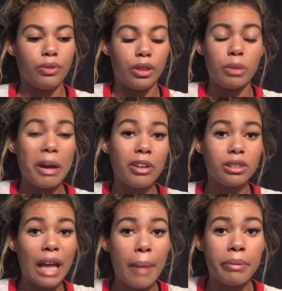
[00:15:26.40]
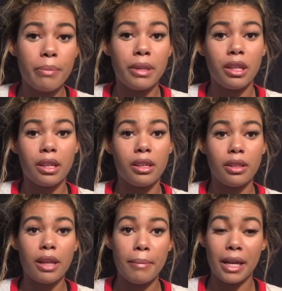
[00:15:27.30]
spinal tap in me
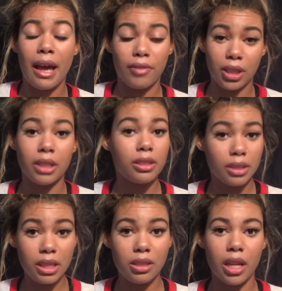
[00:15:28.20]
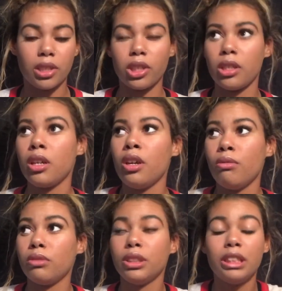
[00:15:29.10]
because I might have to get C-section.
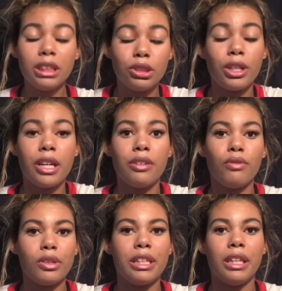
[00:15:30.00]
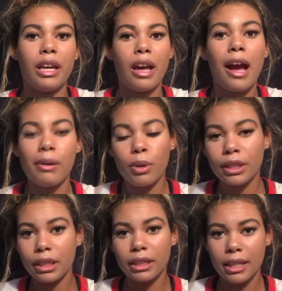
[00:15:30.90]
Well, she's trying to avoid that. I
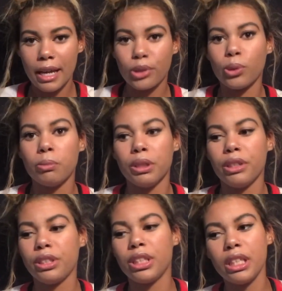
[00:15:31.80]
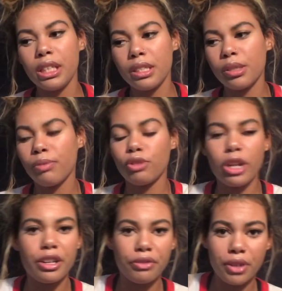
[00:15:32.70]
wanted a natural birth. She's
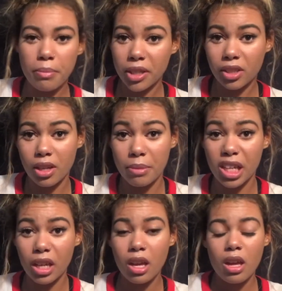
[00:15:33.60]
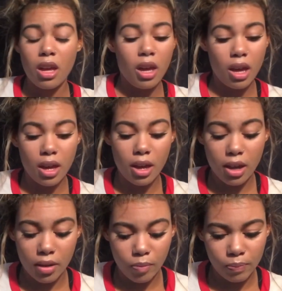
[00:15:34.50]
trying to flip my stomach,
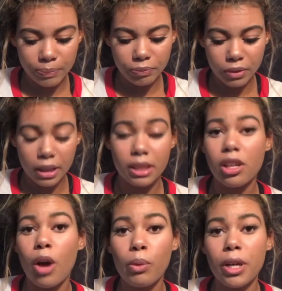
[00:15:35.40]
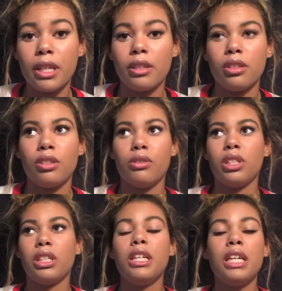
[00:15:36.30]
and it's not working. So
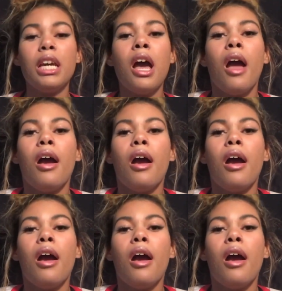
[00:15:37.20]
she